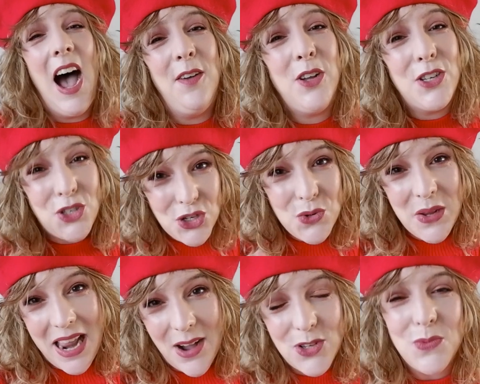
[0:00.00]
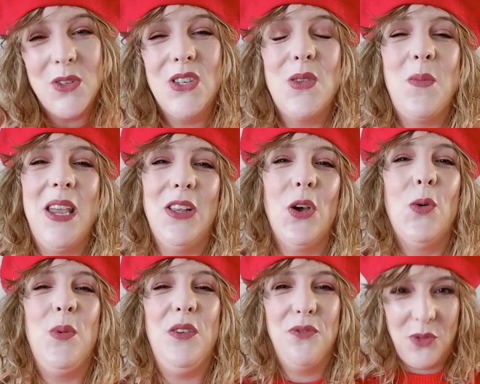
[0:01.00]
I've got two announcements to make
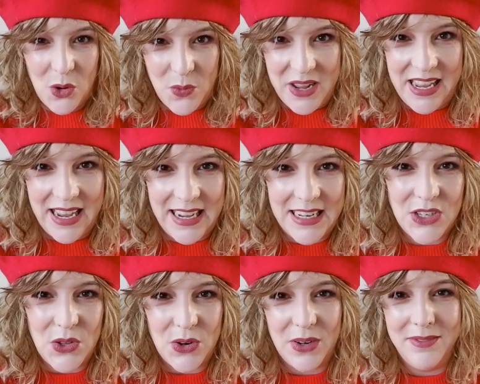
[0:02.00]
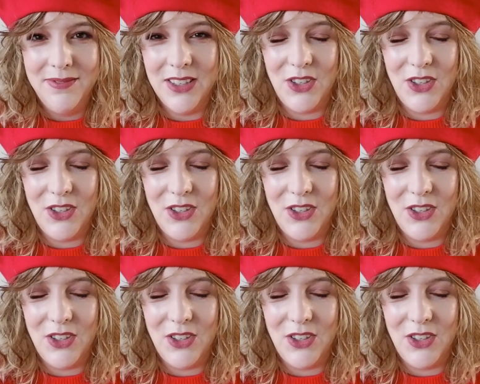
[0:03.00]
though before we can get to